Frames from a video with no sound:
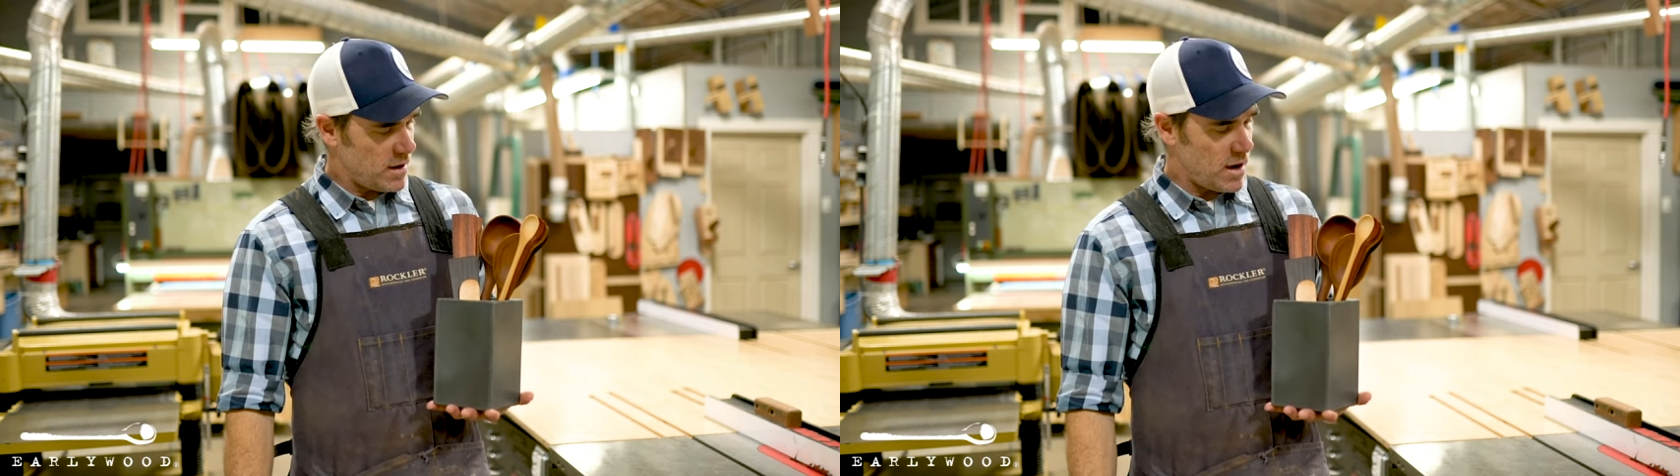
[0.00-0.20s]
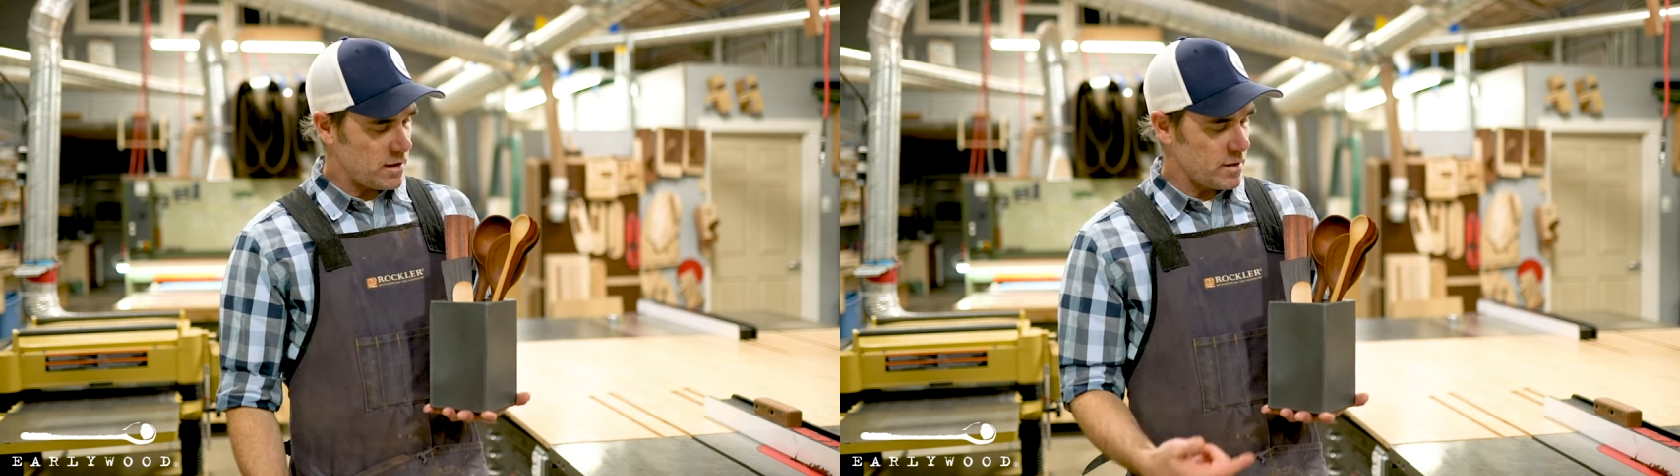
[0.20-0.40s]

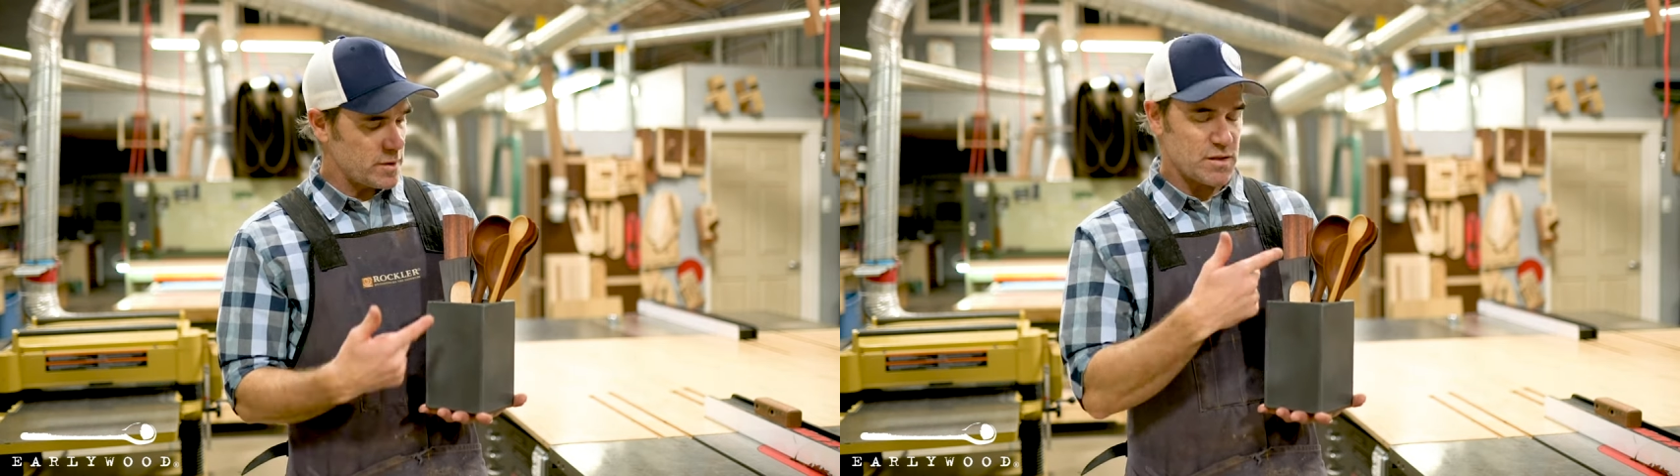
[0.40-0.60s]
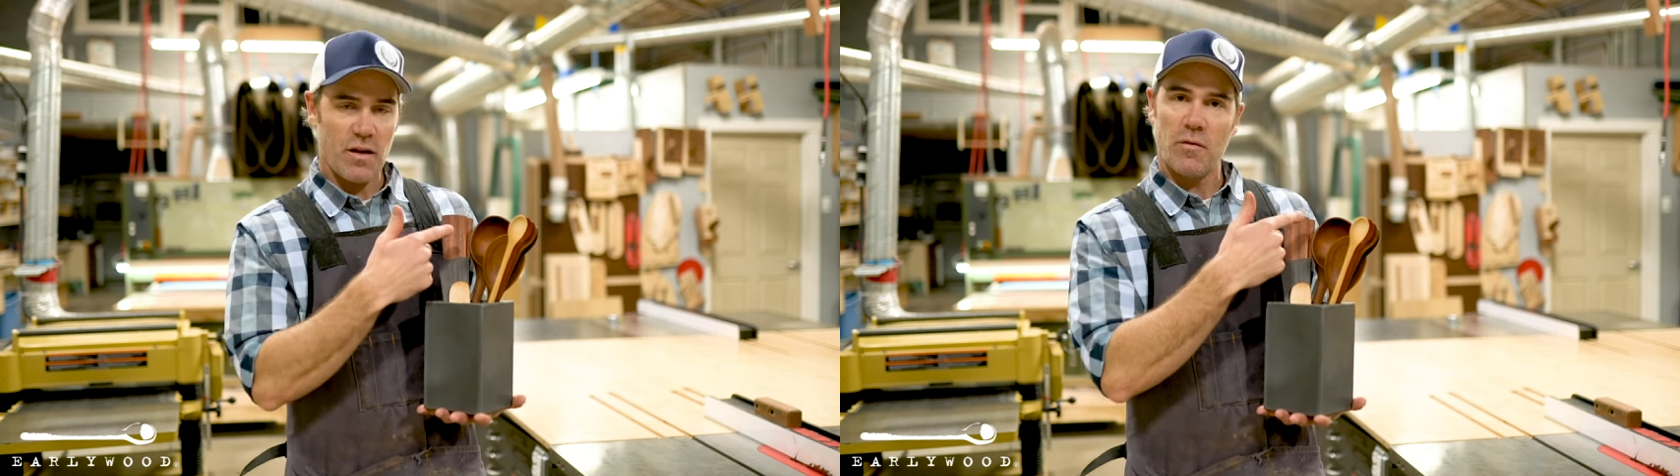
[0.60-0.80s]
Uh, let
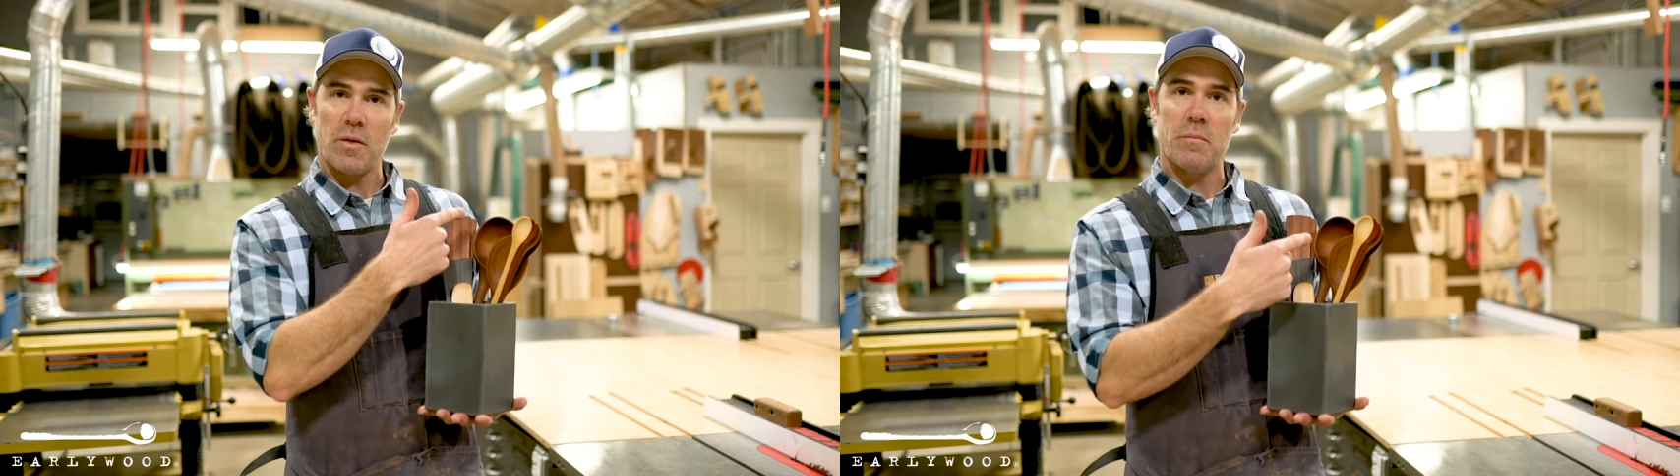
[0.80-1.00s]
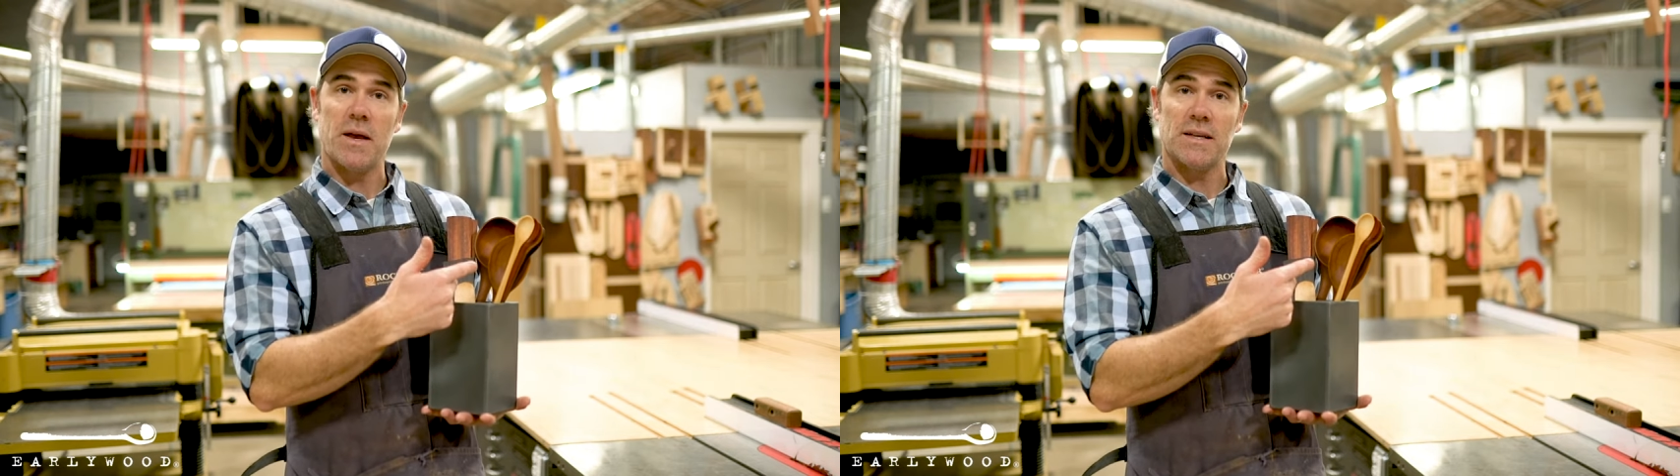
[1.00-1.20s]
me start
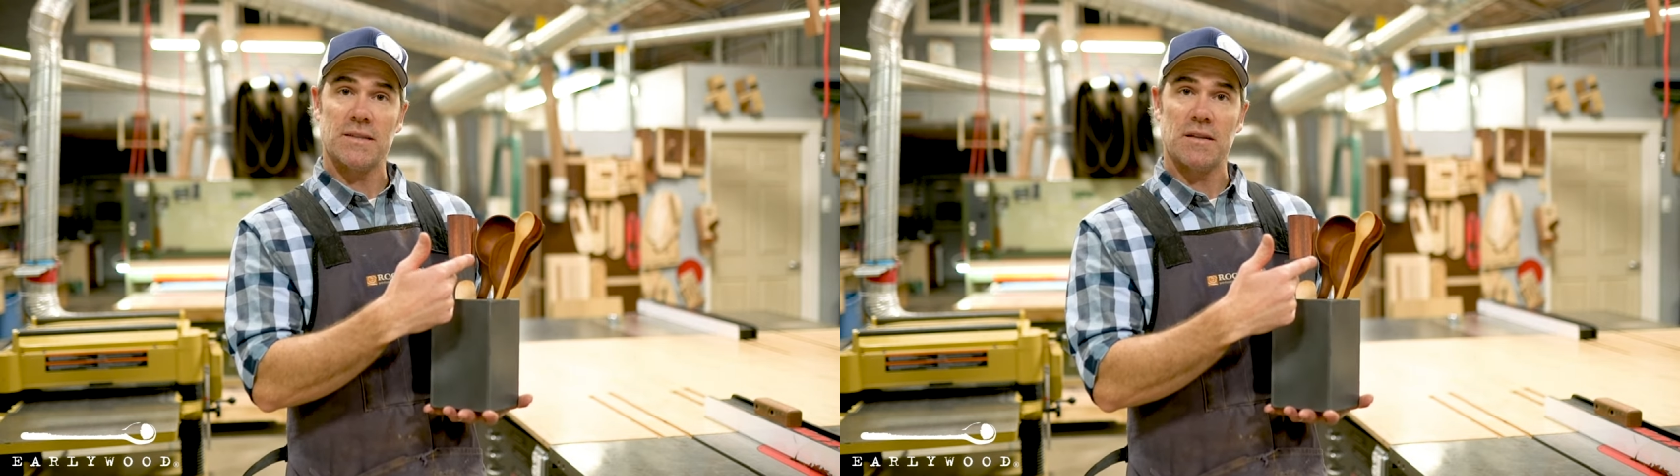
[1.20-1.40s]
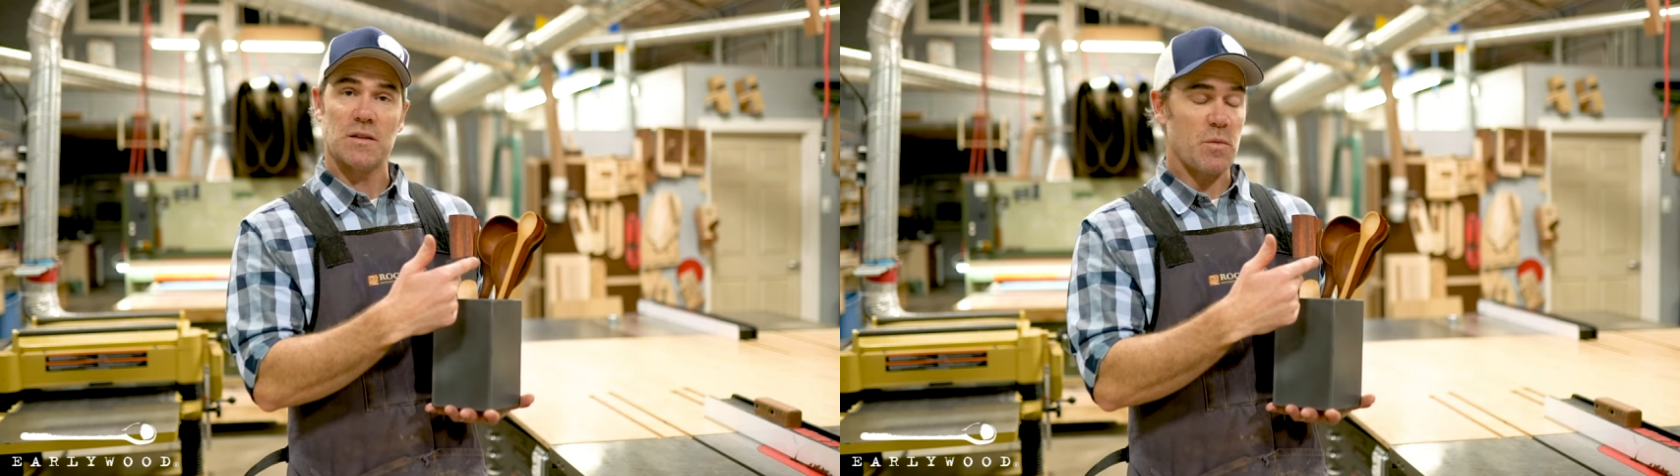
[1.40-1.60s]
from the
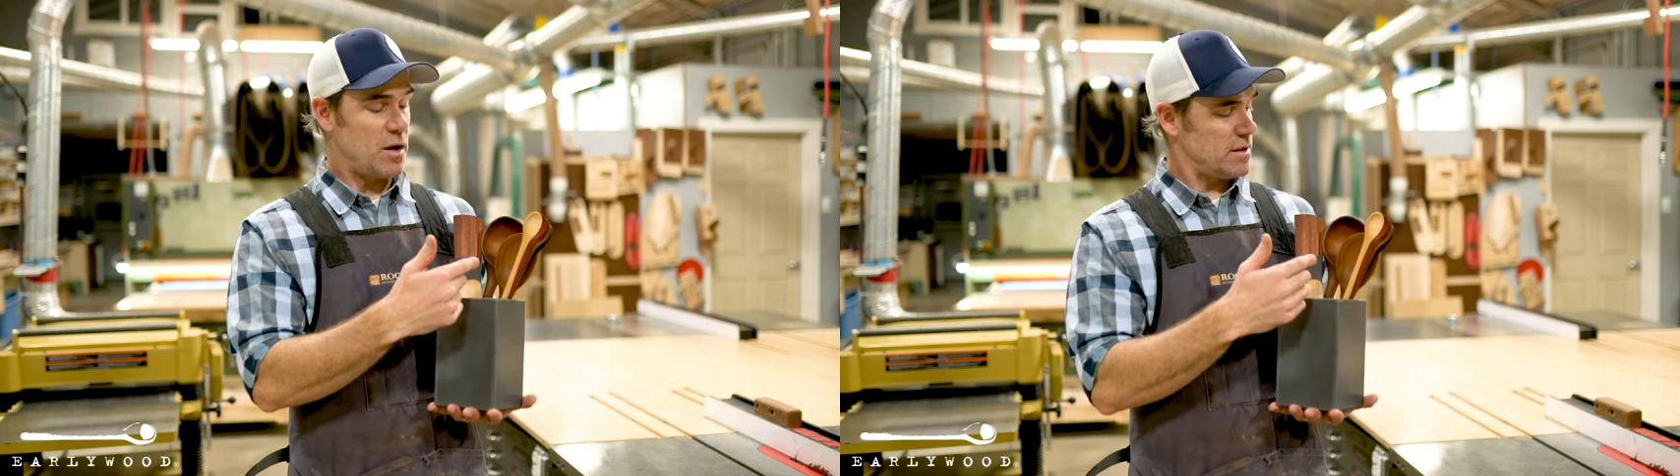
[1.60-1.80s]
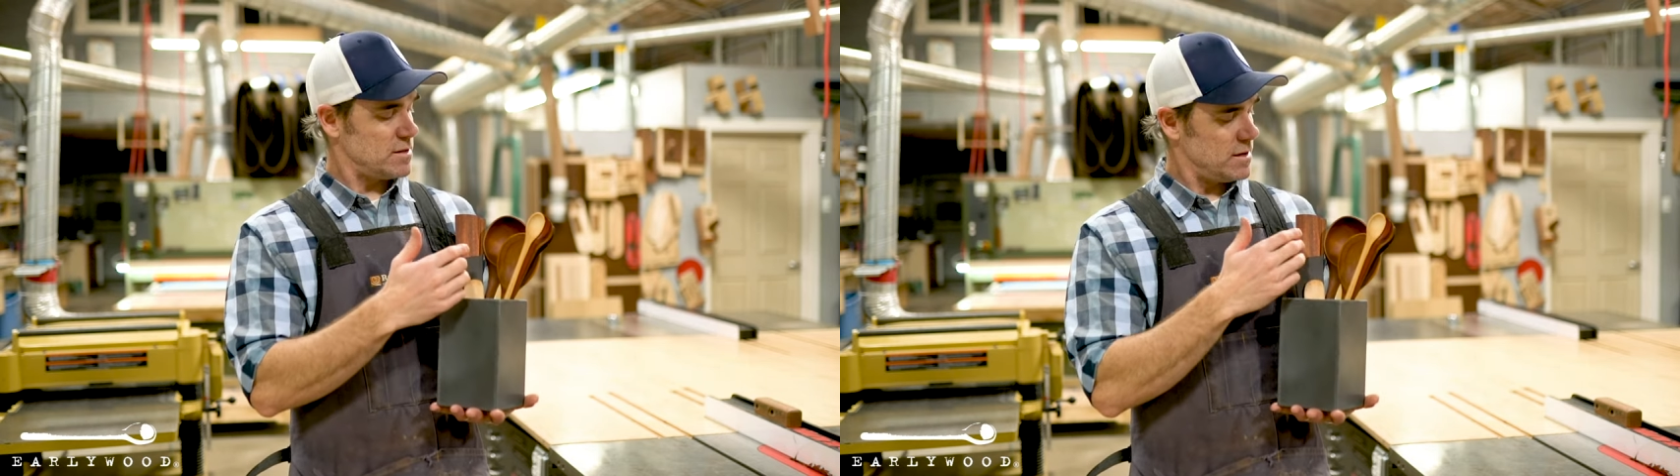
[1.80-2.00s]
biggest to the
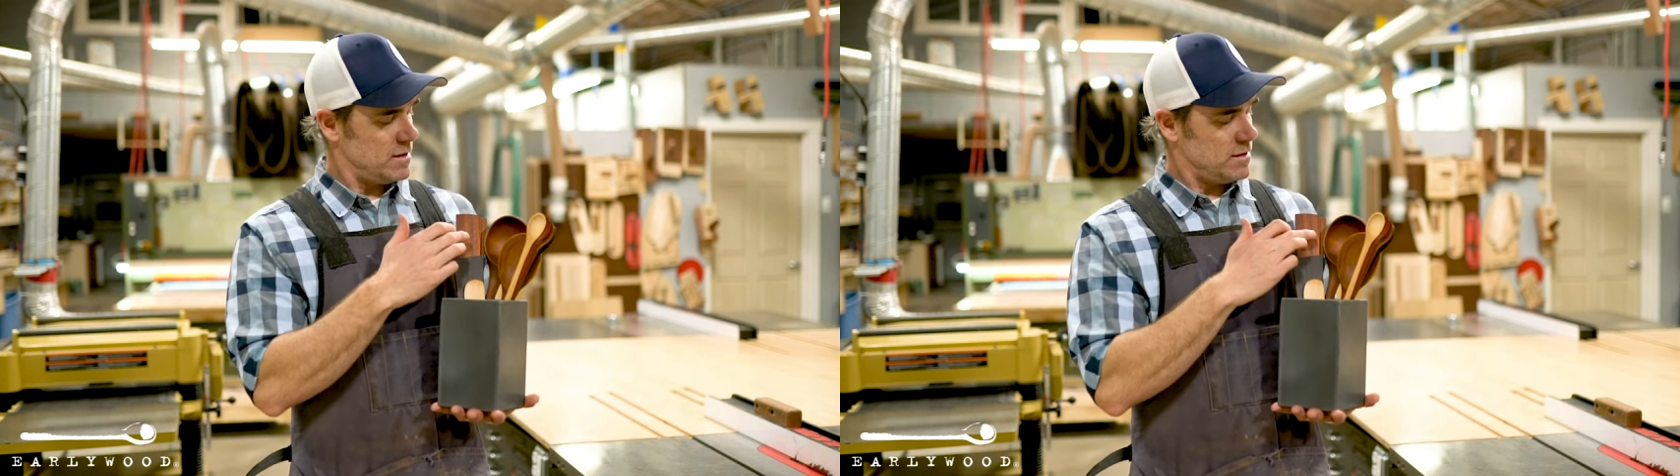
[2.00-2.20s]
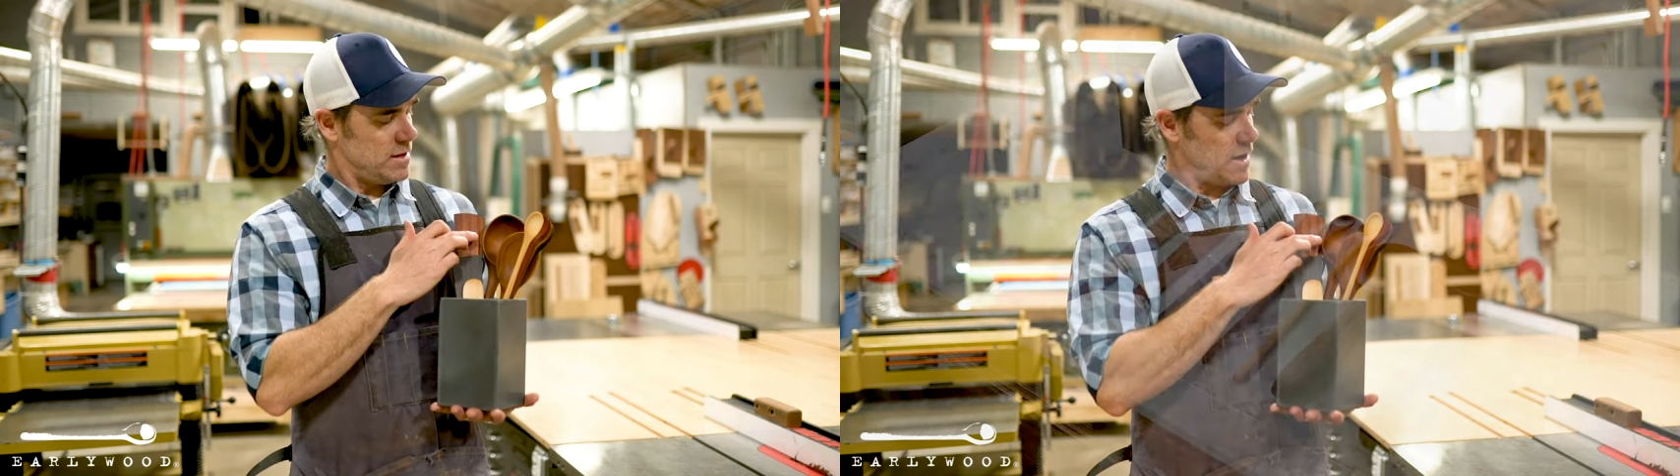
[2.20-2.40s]
smallest.
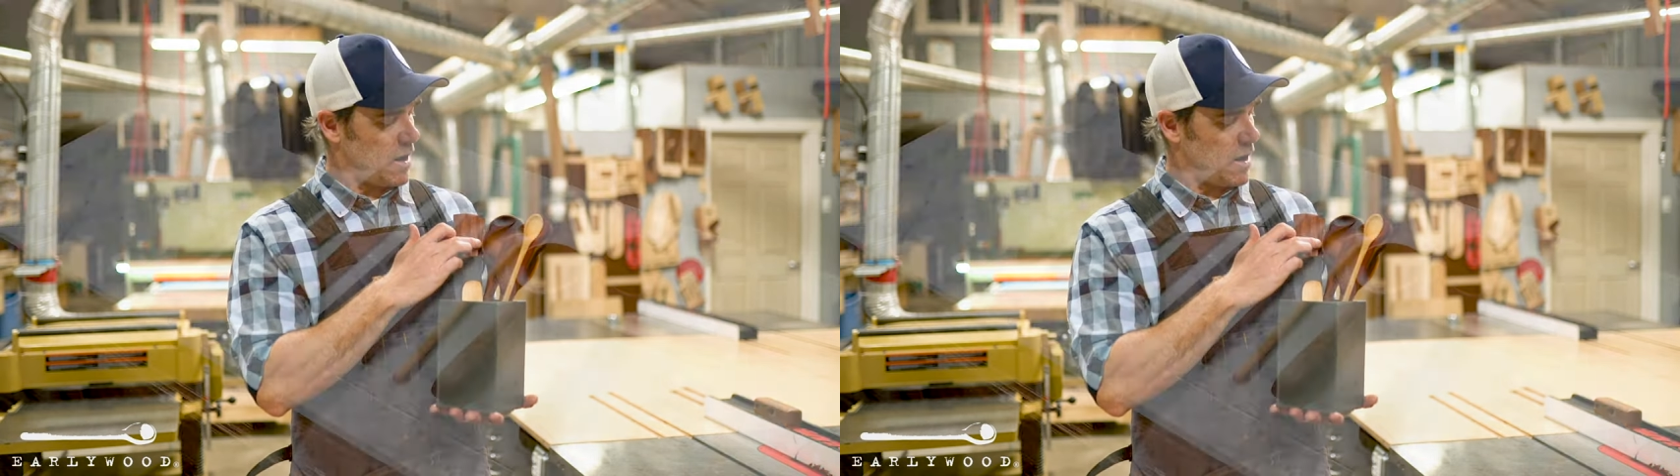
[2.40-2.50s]
You